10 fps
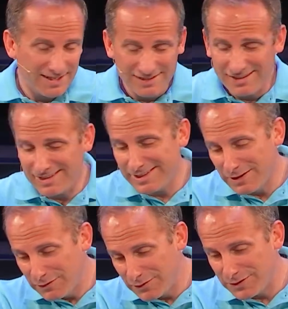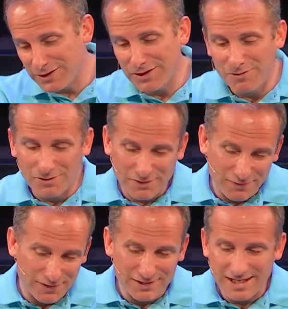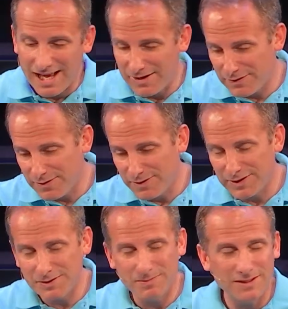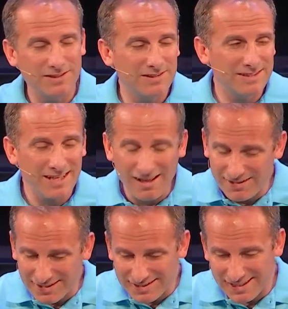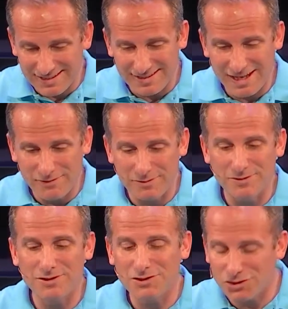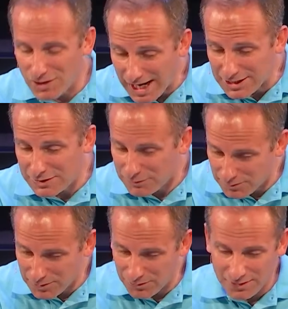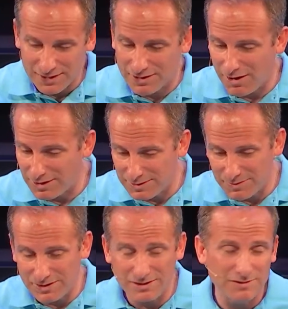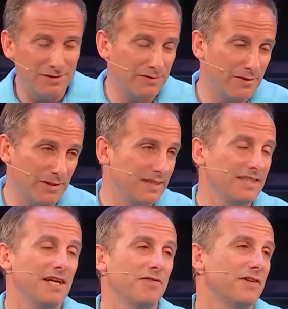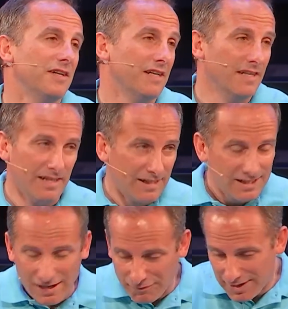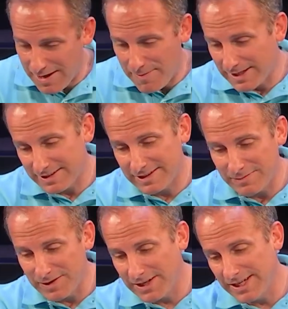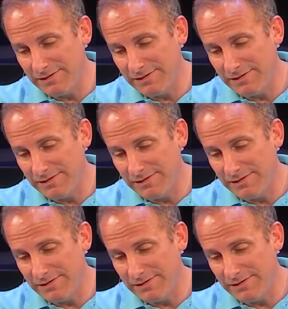And it's not sinful to go work for your dad, of course, but you could tell in this guy's life it was a distraction from what the Lord had called him to do. And of course, he never came back to seminary.